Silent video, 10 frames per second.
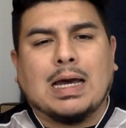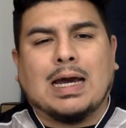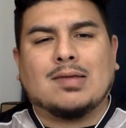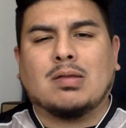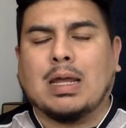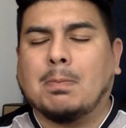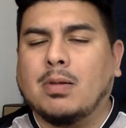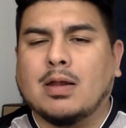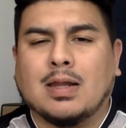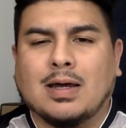had some like
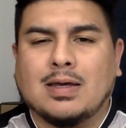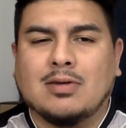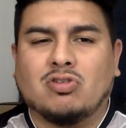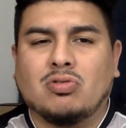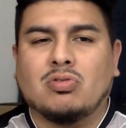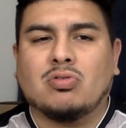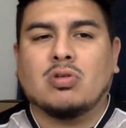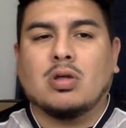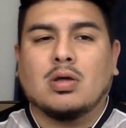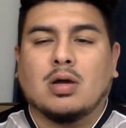blood clot issues.
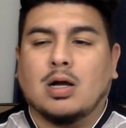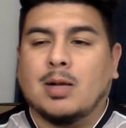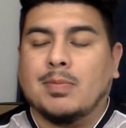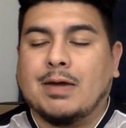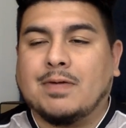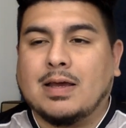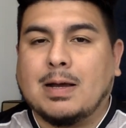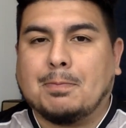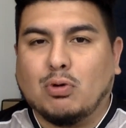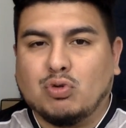That fight
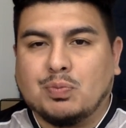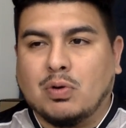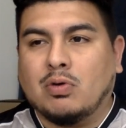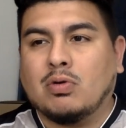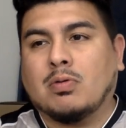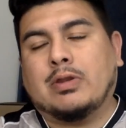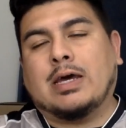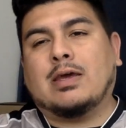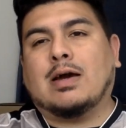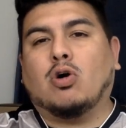got postponed. Now
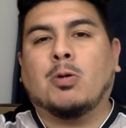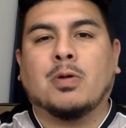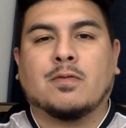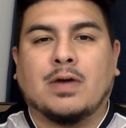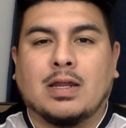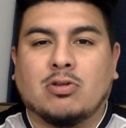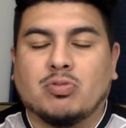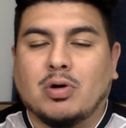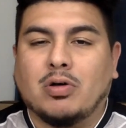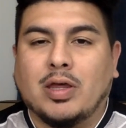you got Ulberg fighting
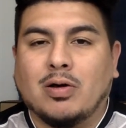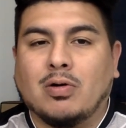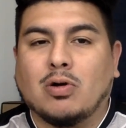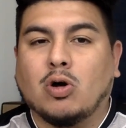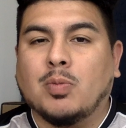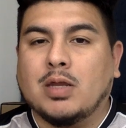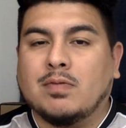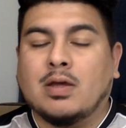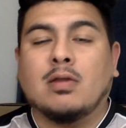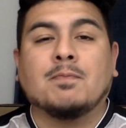Jamal Hill, co-main
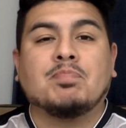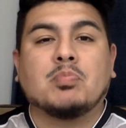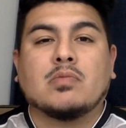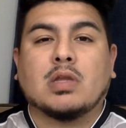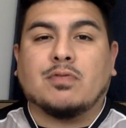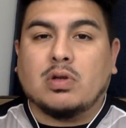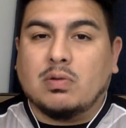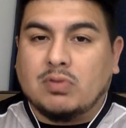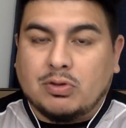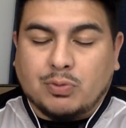event for
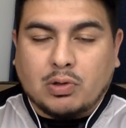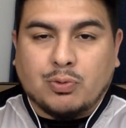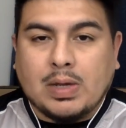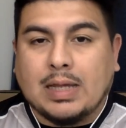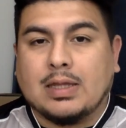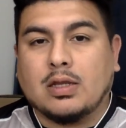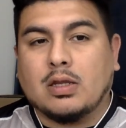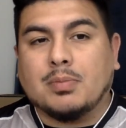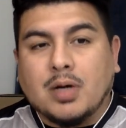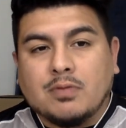UFC 303 at the end
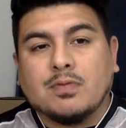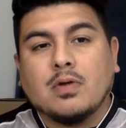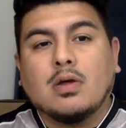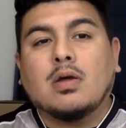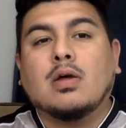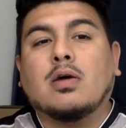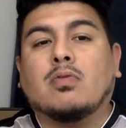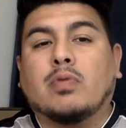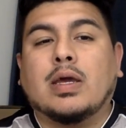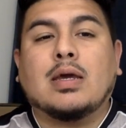of the month.
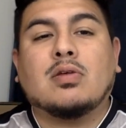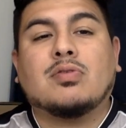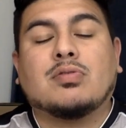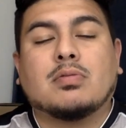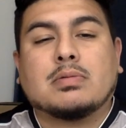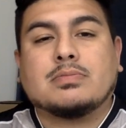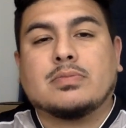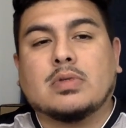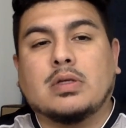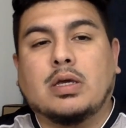Reyes,
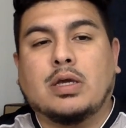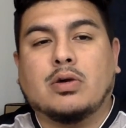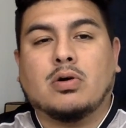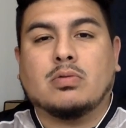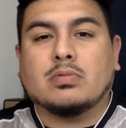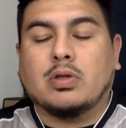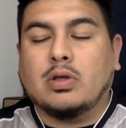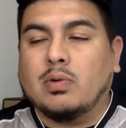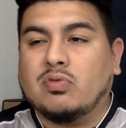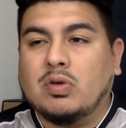you know,
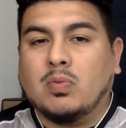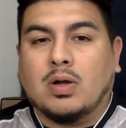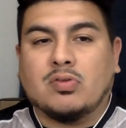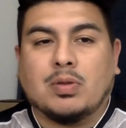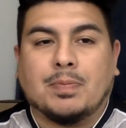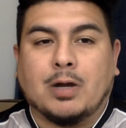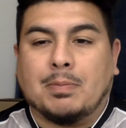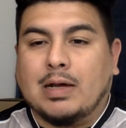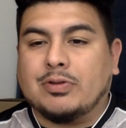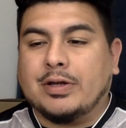UFC wants to put
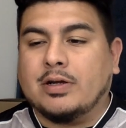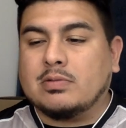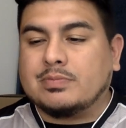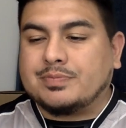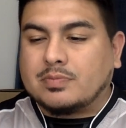him out there,